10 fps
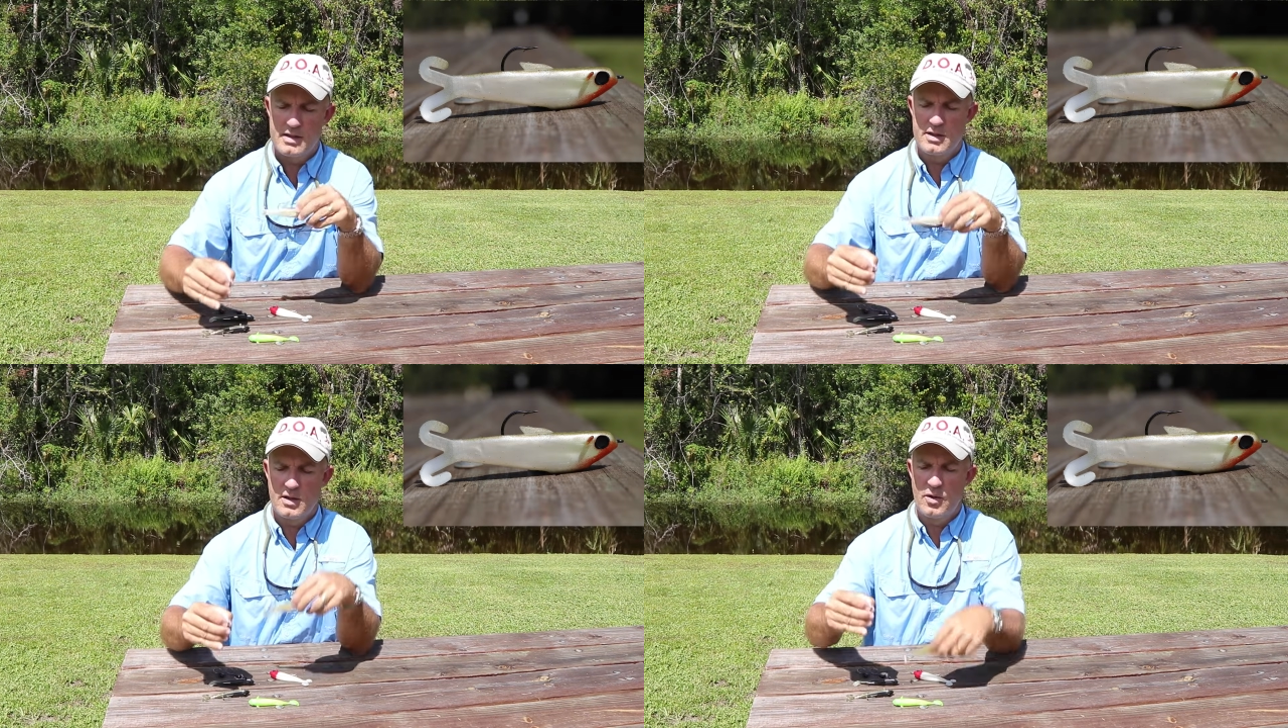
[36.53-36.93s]

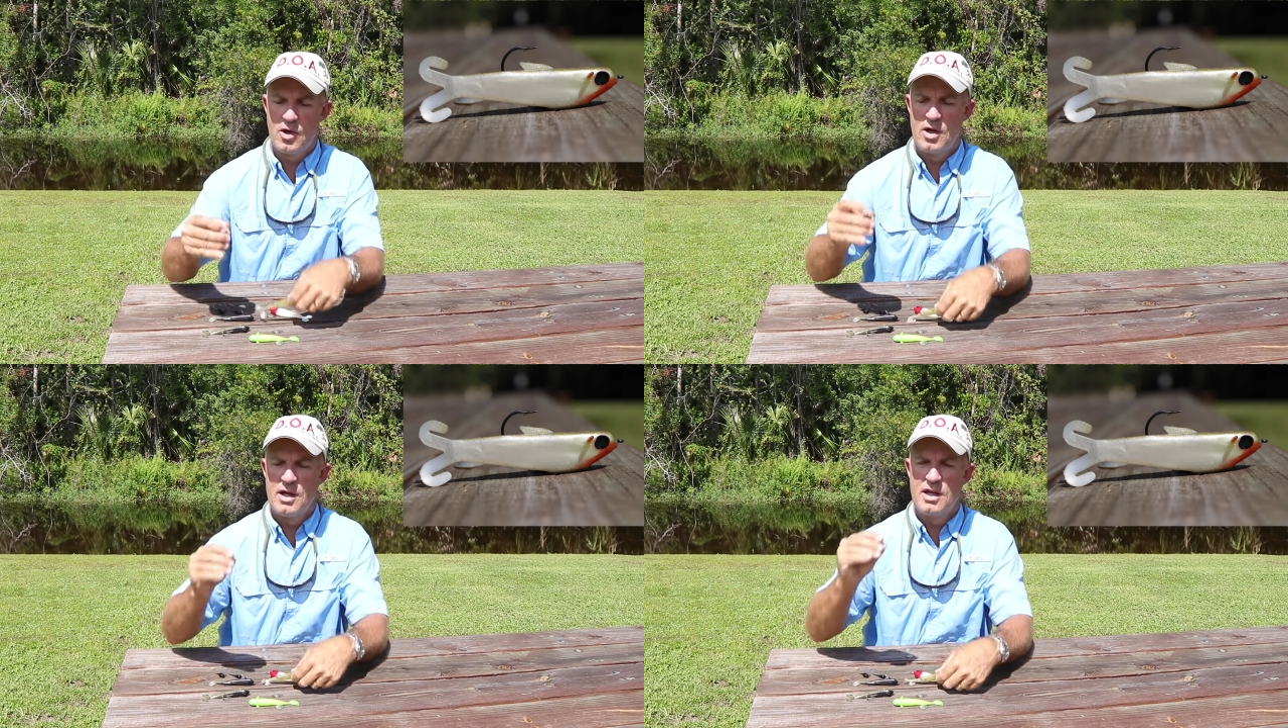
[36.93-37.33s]
So
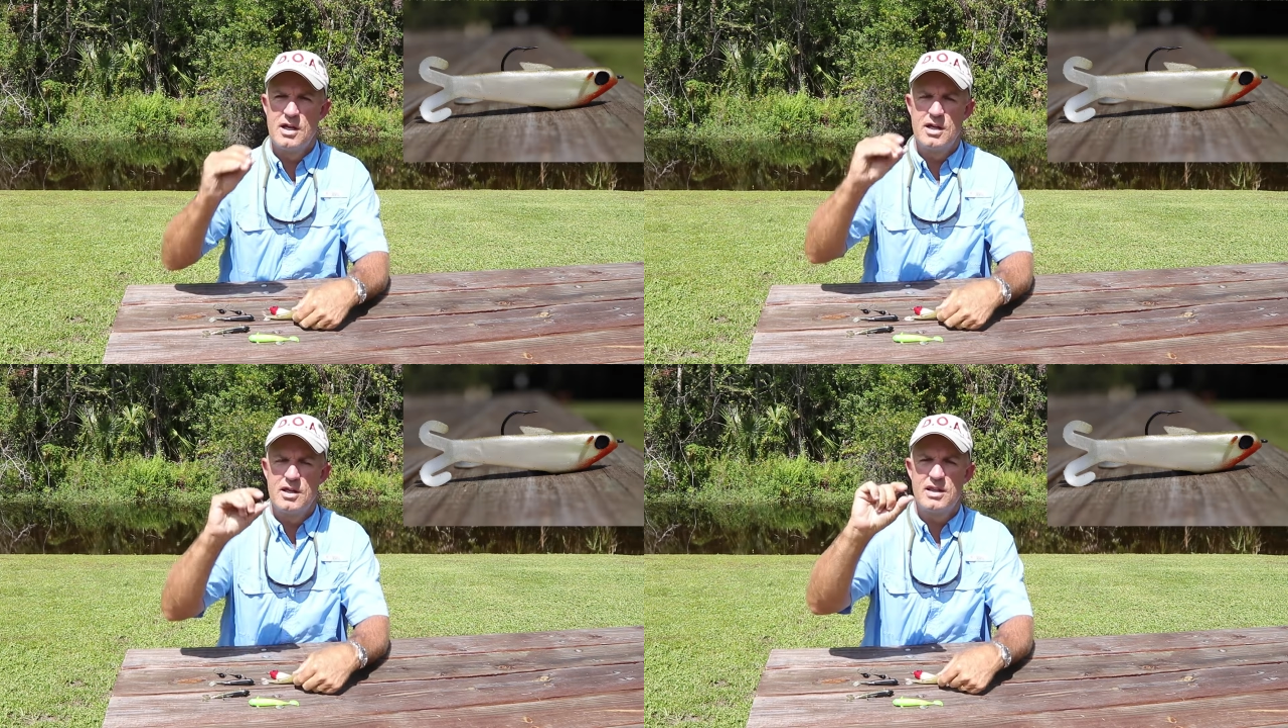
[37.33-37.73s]

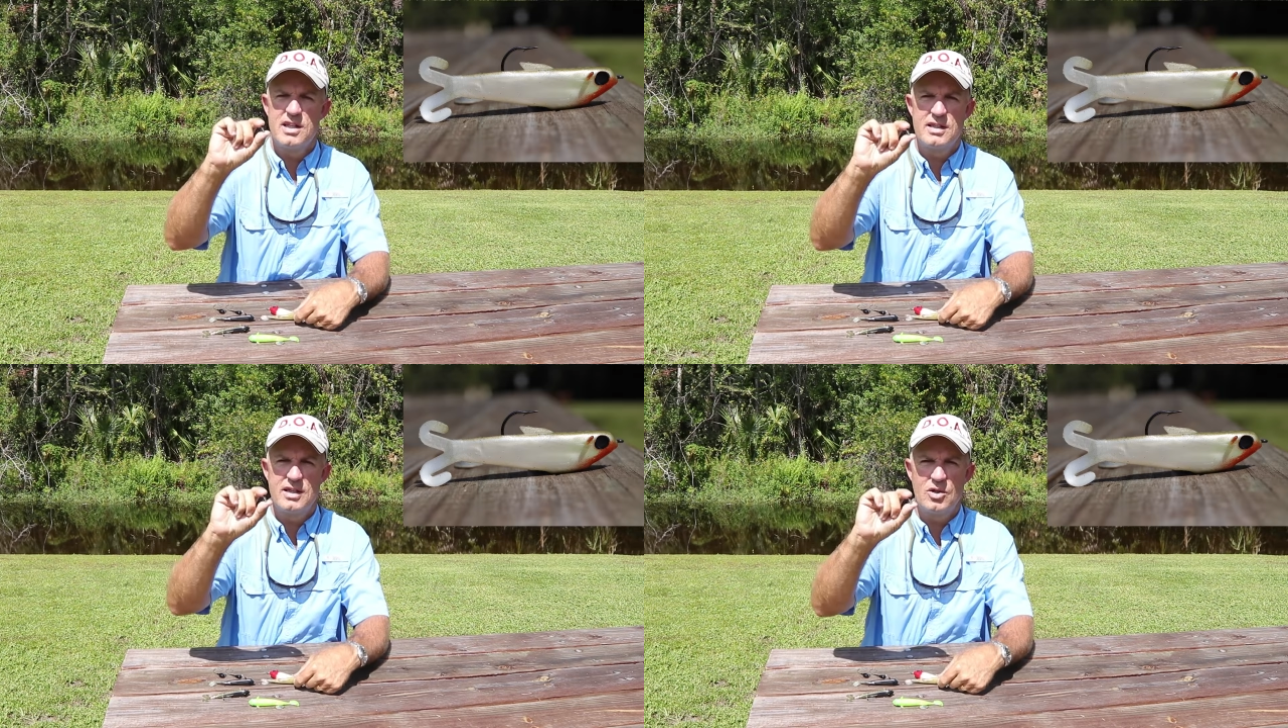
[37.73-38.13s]

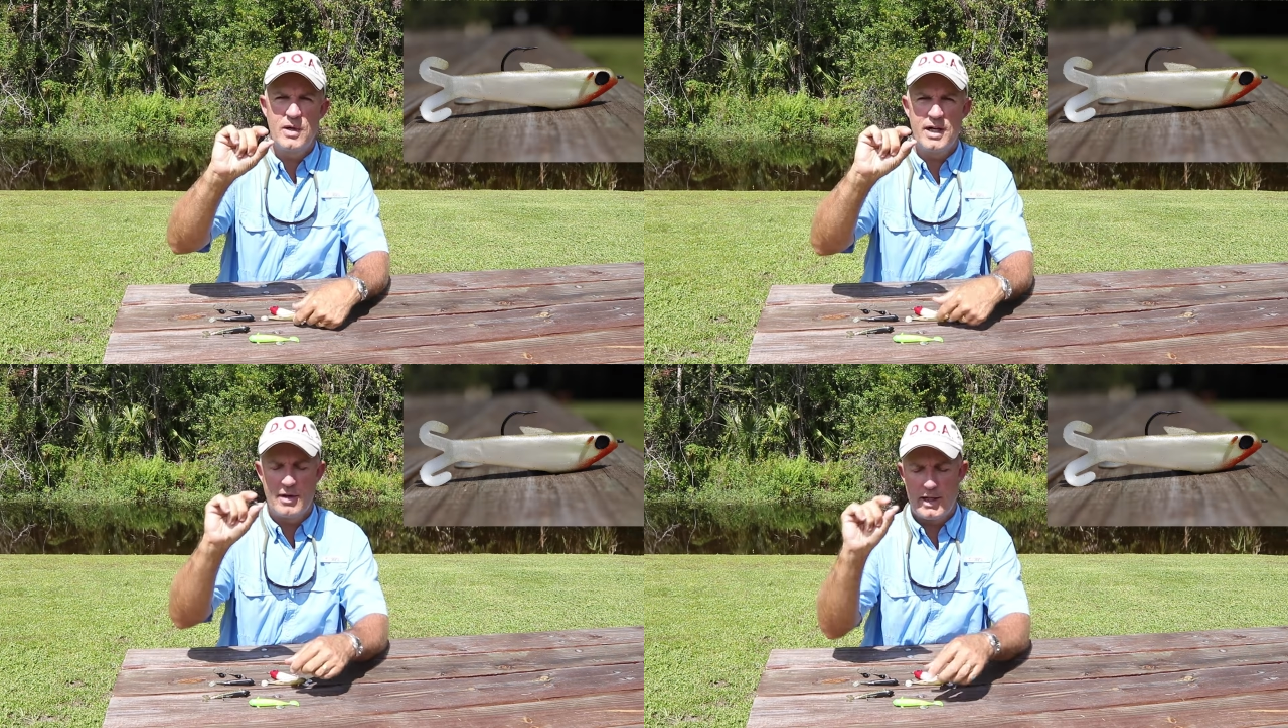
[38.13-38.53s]
this little
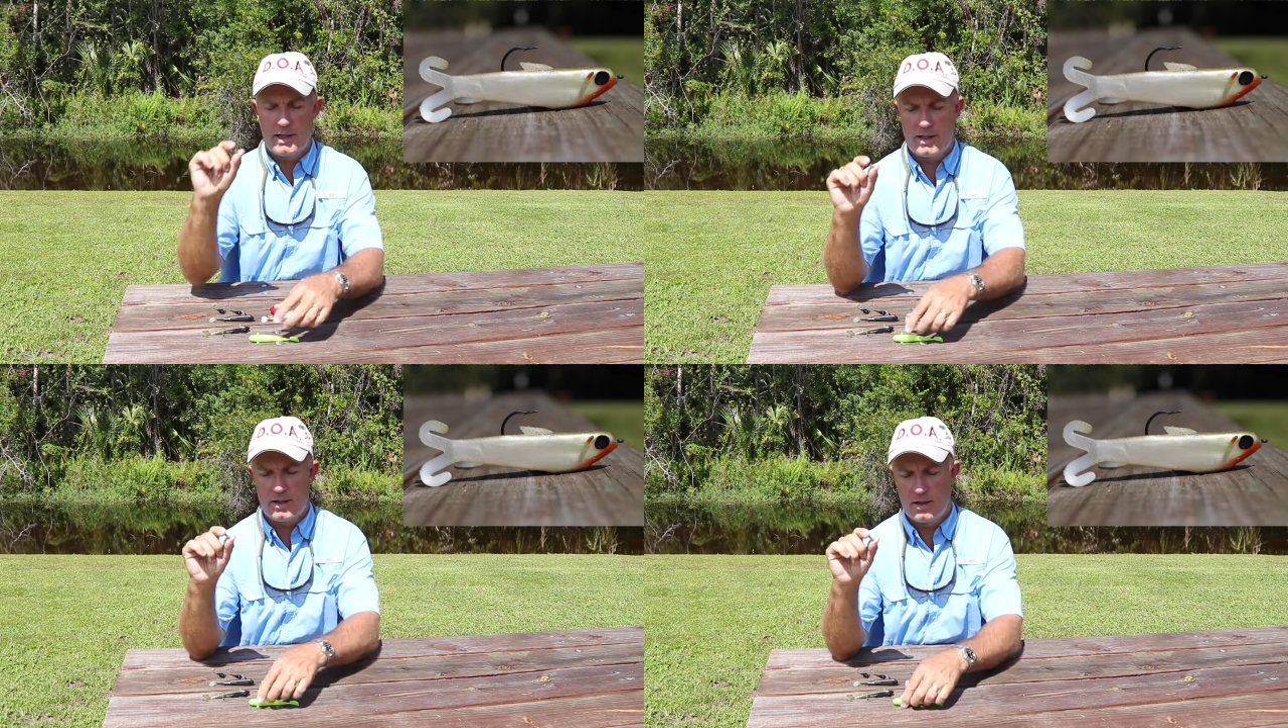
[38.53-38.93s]
weight right
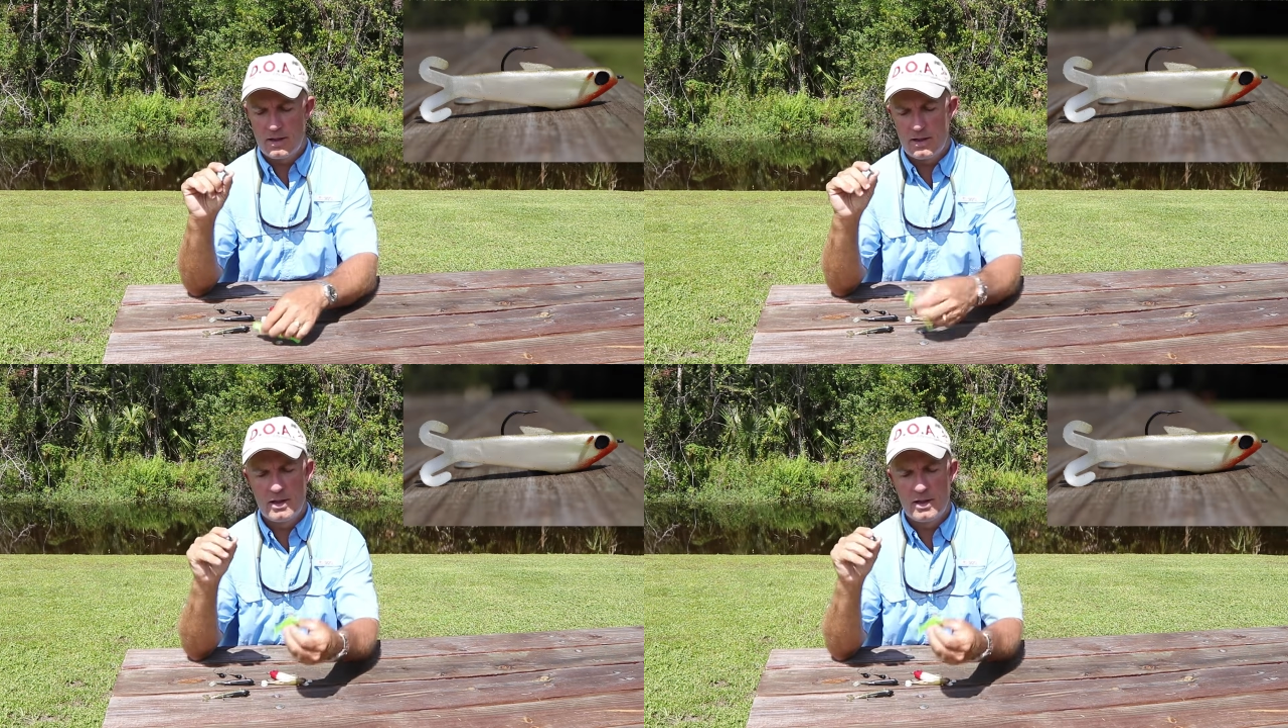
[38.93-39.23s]
here